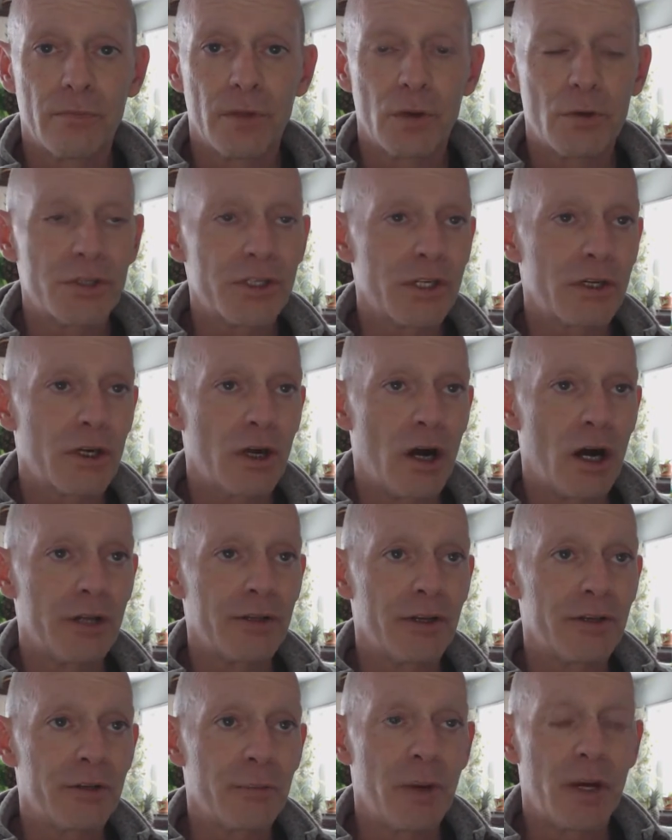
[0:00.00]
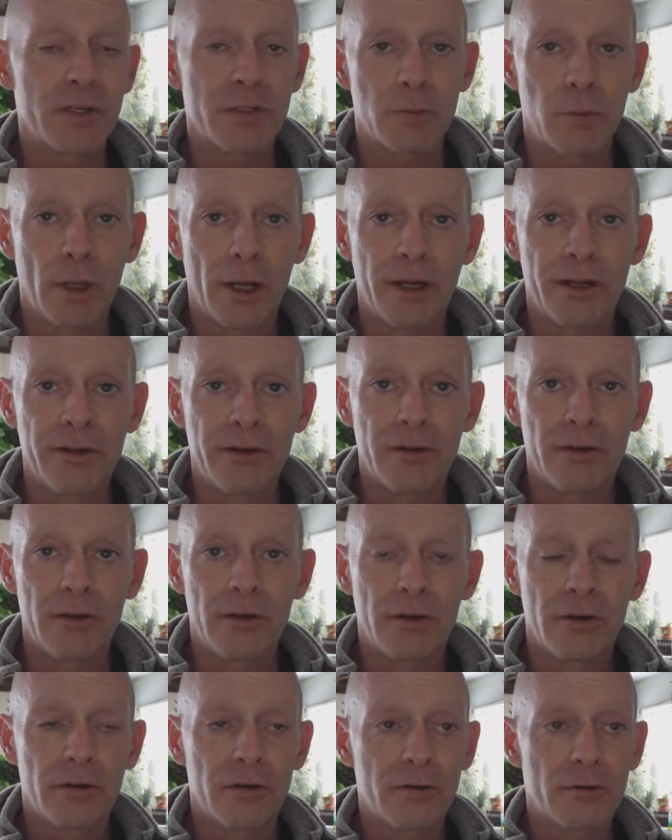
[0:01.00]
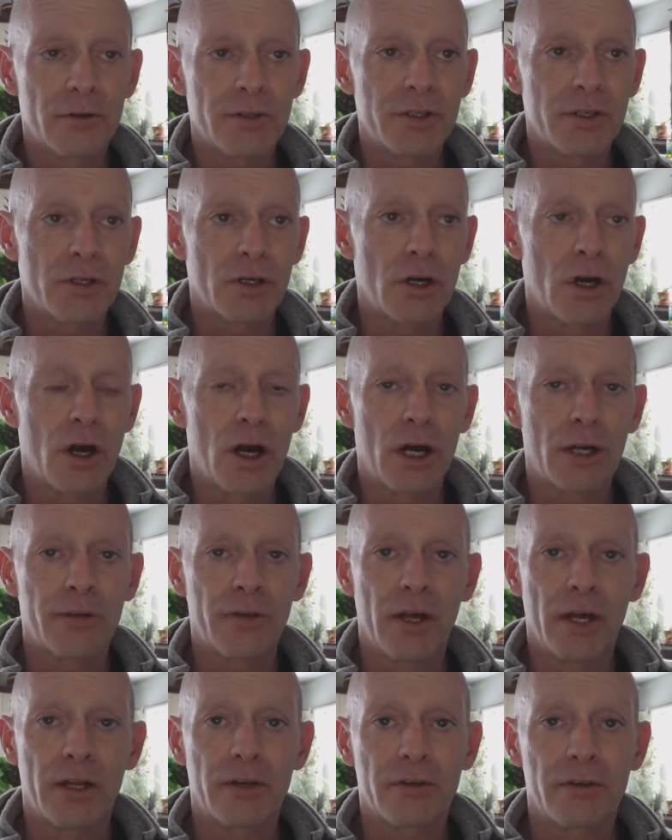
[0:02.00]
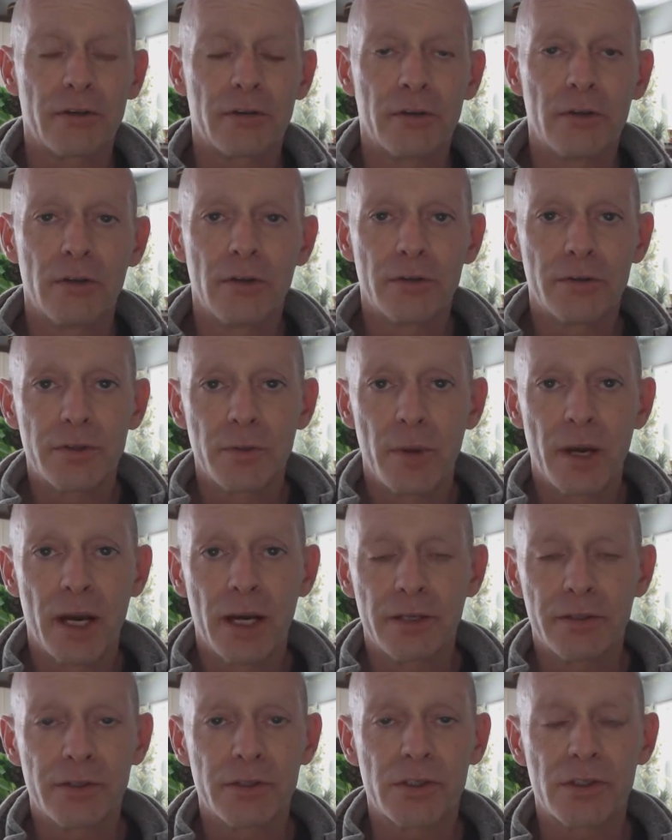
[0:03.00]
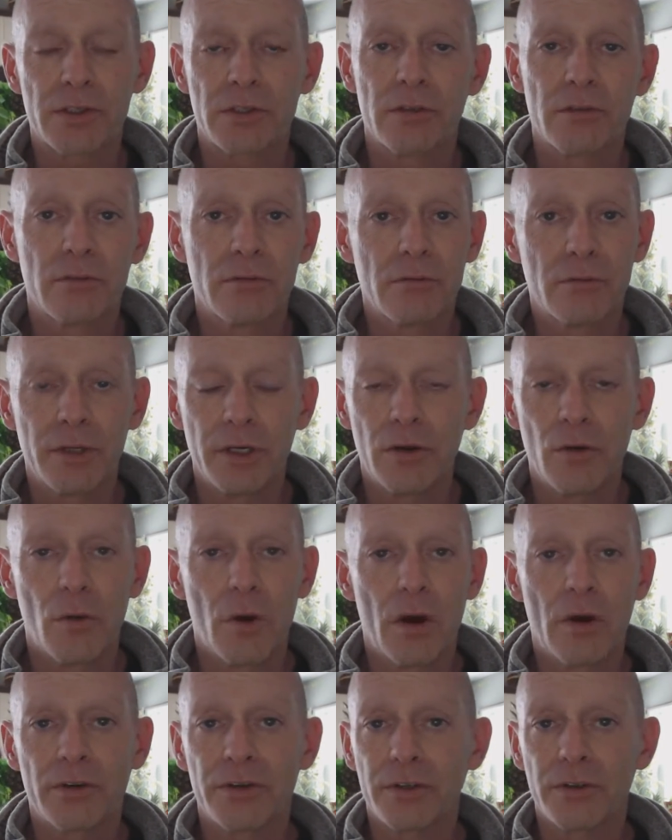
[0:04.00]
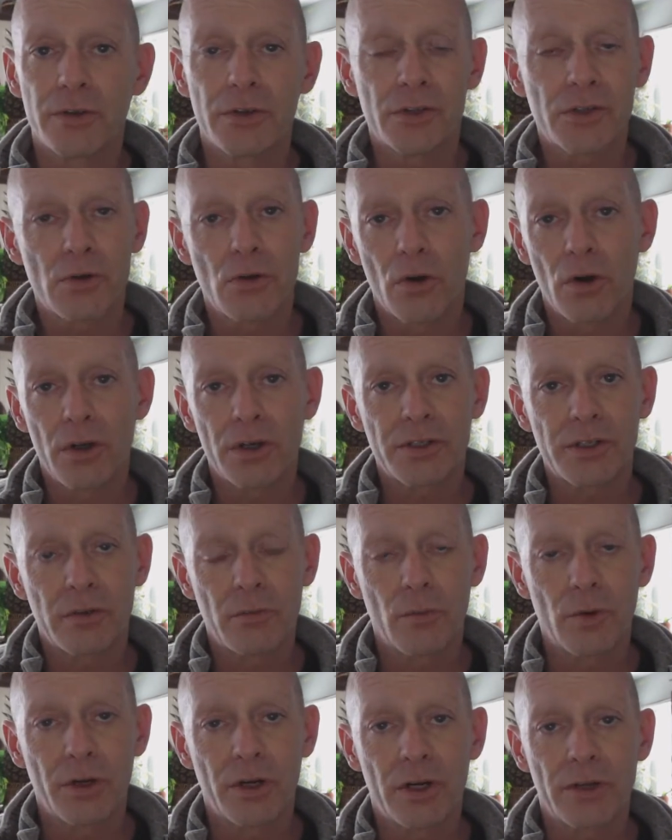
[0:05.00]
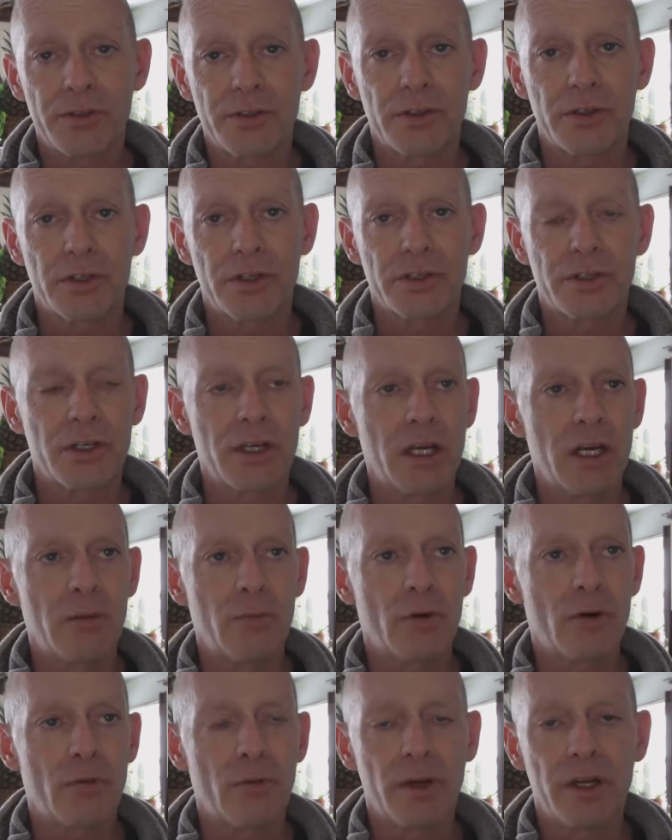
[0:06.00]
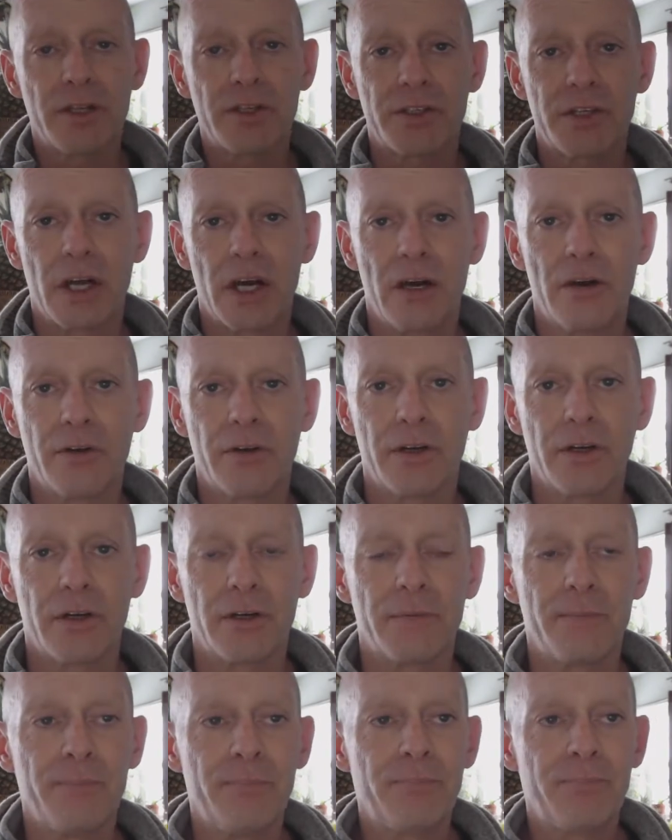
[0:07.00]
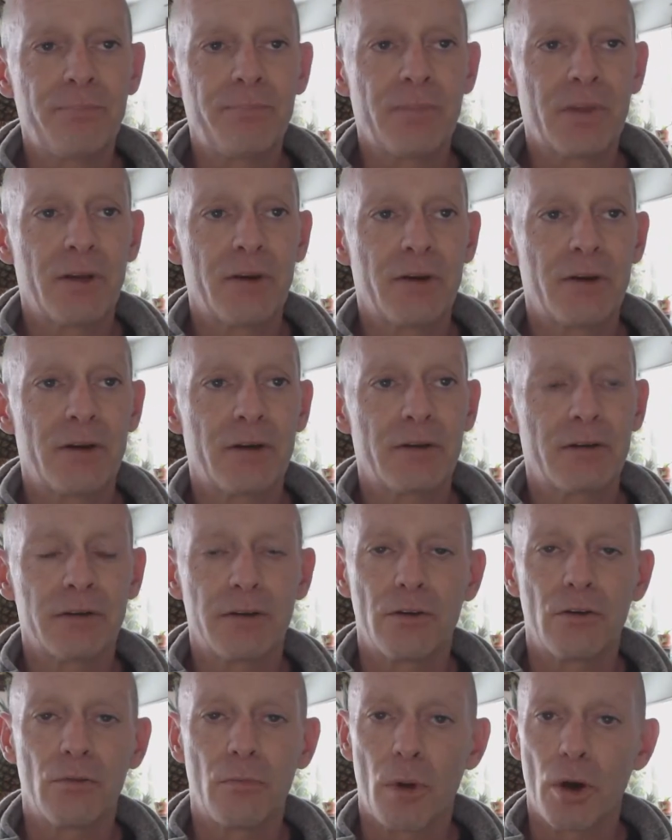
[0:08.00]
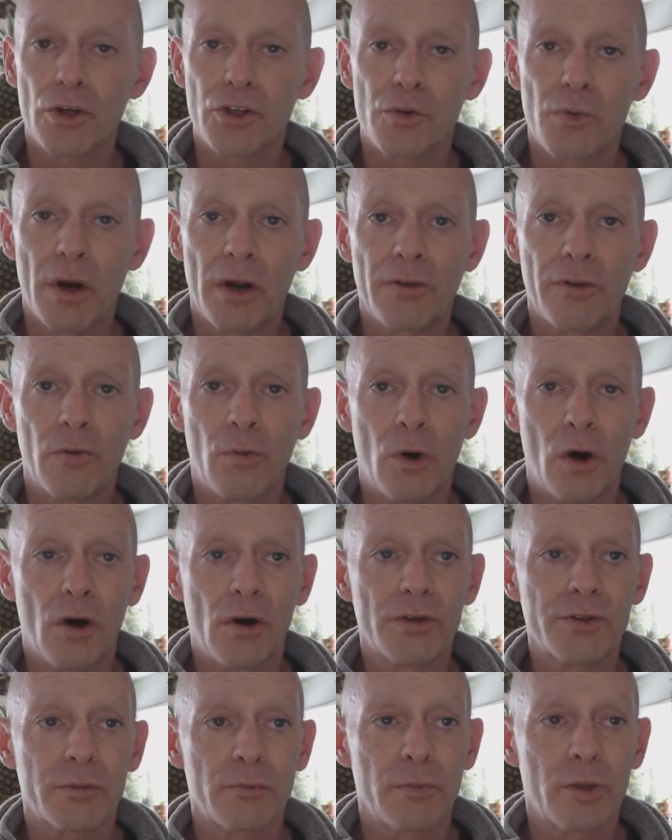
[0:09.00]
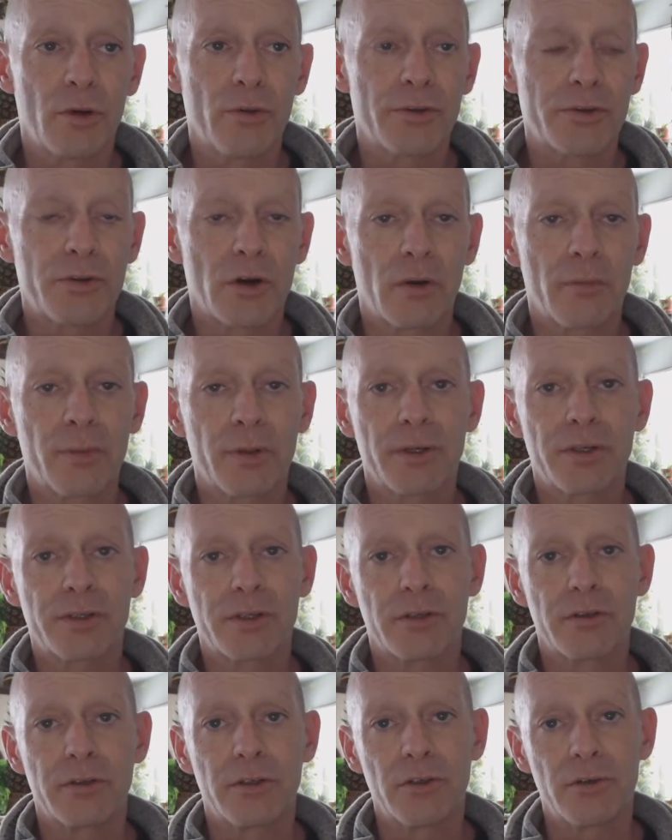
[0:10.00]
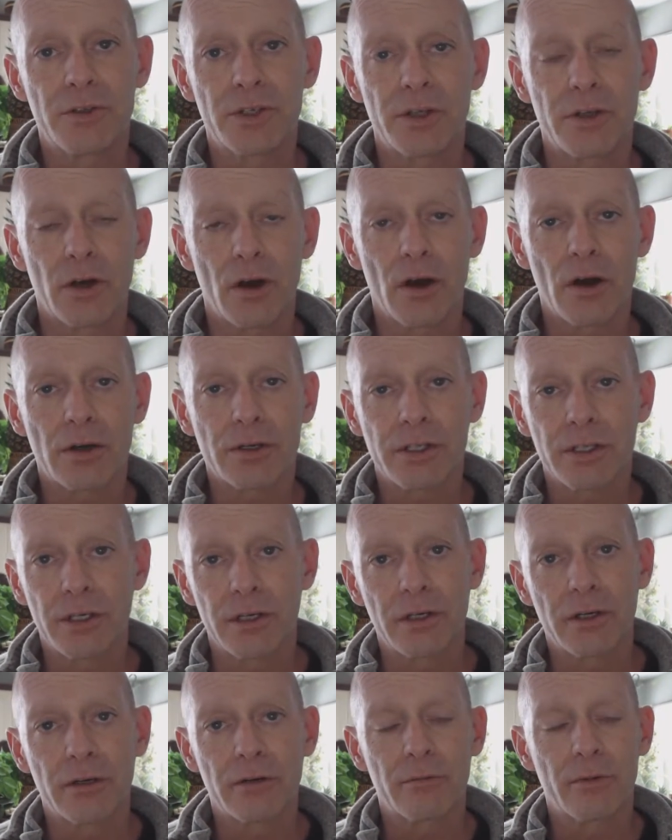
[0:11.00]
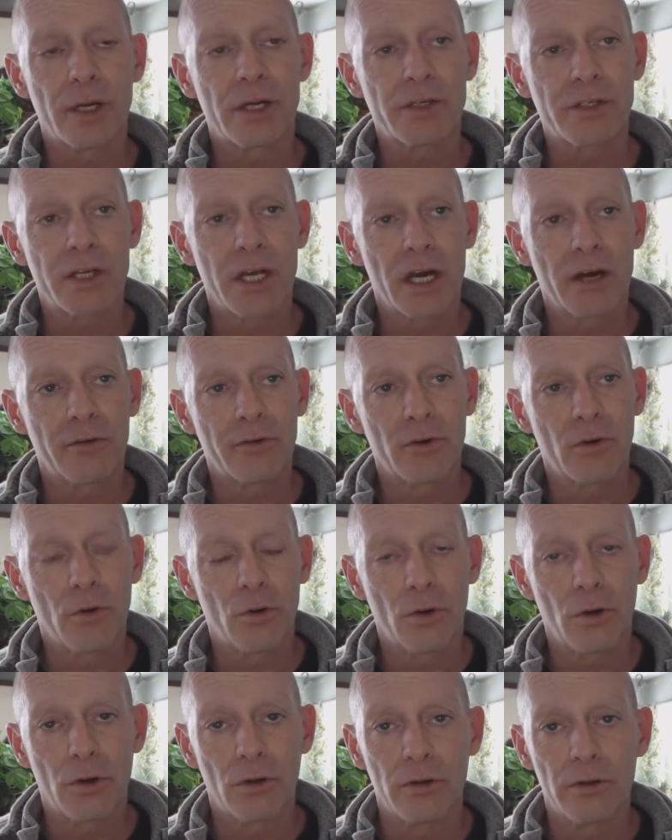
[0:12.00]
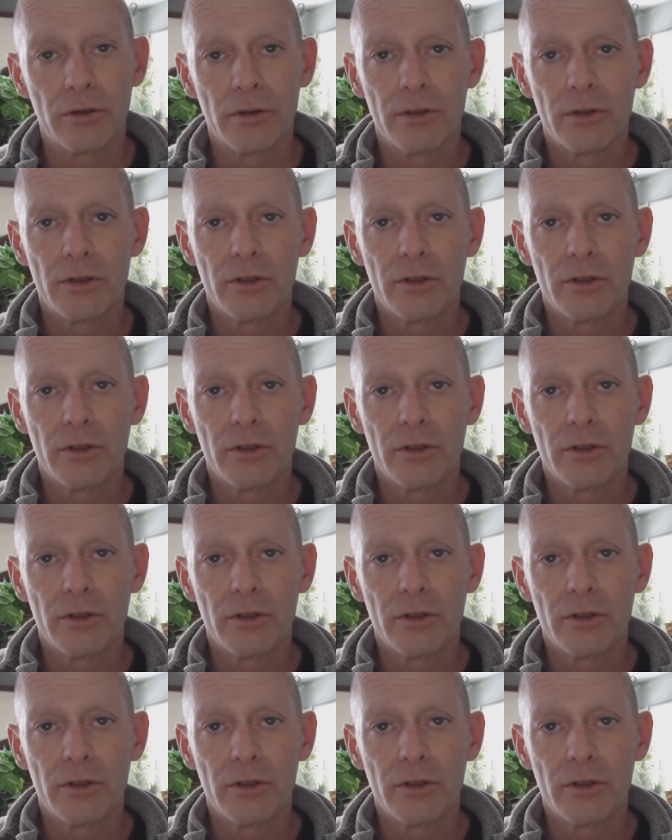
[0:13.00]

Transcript: There isn't a God that demands blood. There isn't a God that demands we go out and destroy someone else in his name, or raise down march around the walls and blow the trumpets and use the ark to raise down whole